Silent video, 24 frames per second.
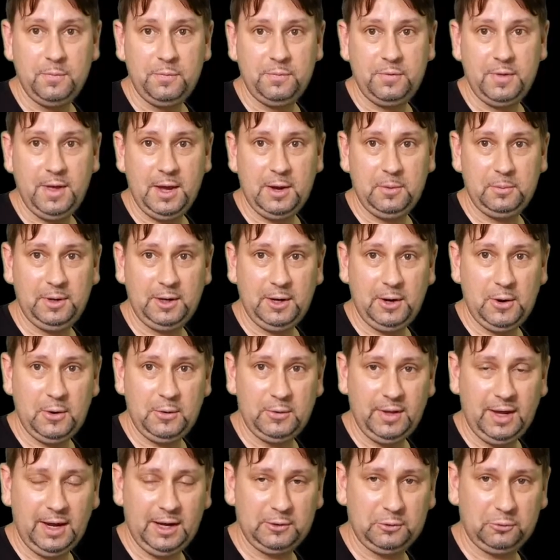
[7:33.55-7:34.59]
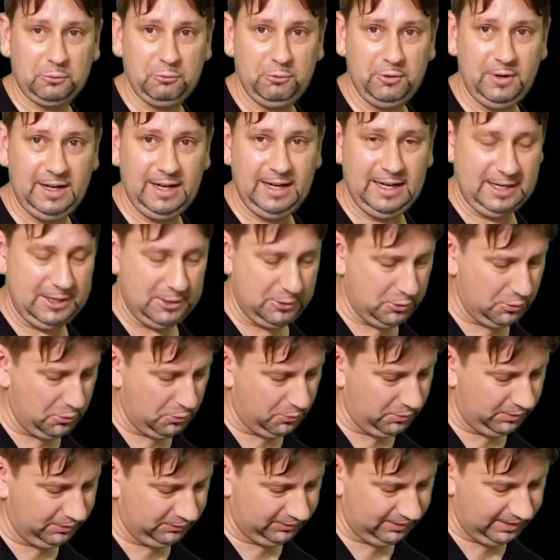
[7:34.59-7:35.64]
there we go. That's really
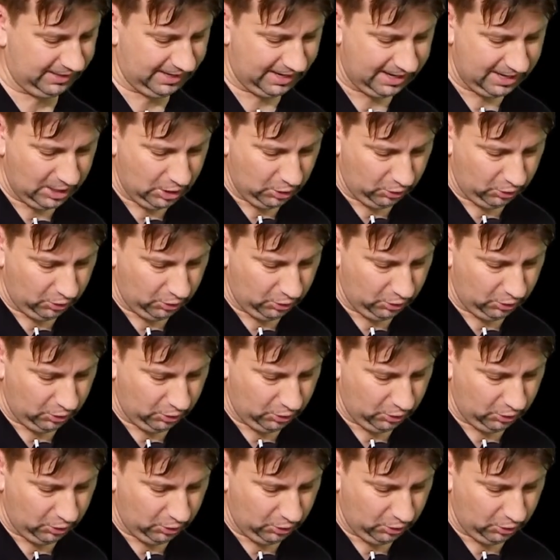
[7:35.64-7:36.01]
cool, isn't it?